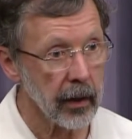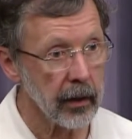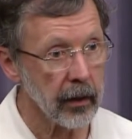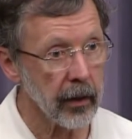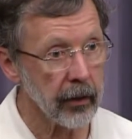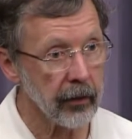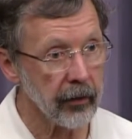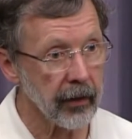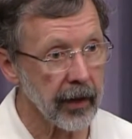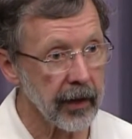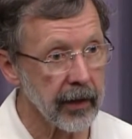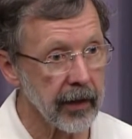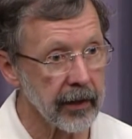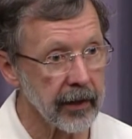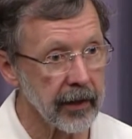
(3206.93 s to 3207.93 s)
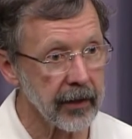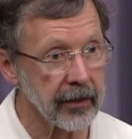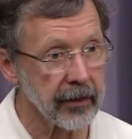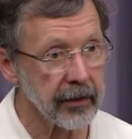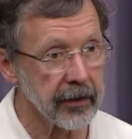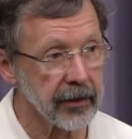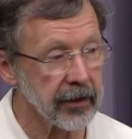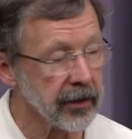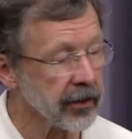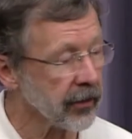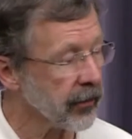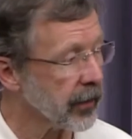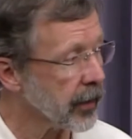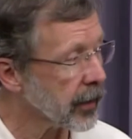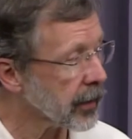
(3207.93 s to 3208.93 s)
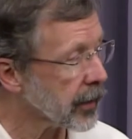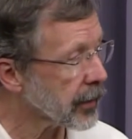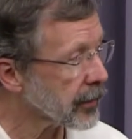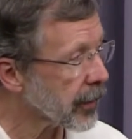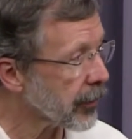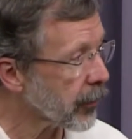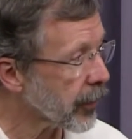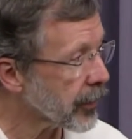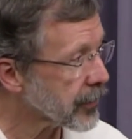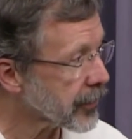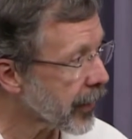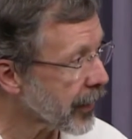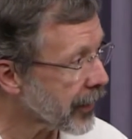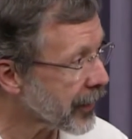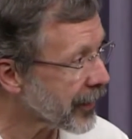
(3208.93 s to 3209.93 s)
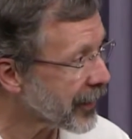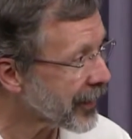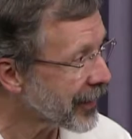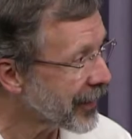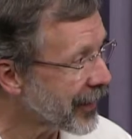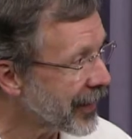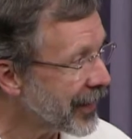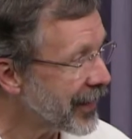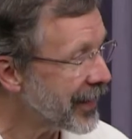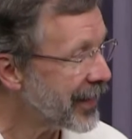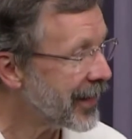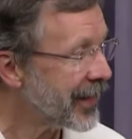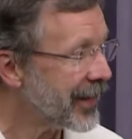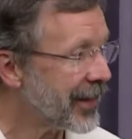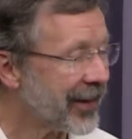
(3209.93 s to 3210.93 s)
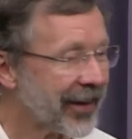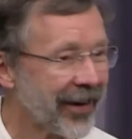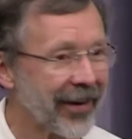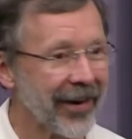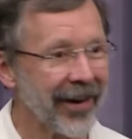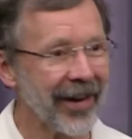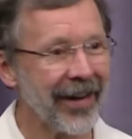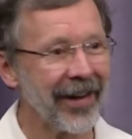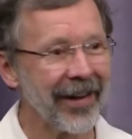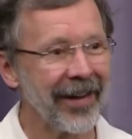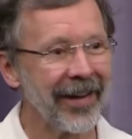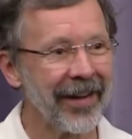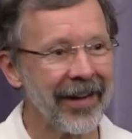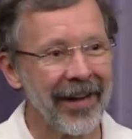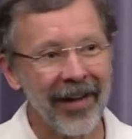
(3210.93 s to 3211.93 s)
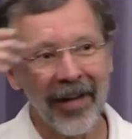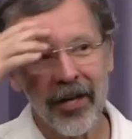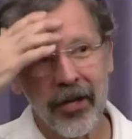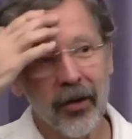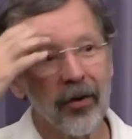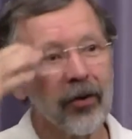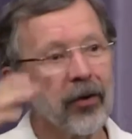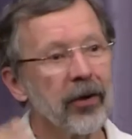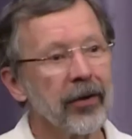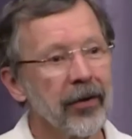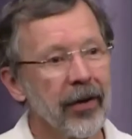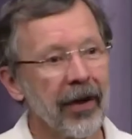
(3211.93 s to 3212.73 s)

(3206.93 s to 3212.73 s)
you've got a, a, a Sisyphean, is that the way you say it? I, I can't say it. All right. you, you, you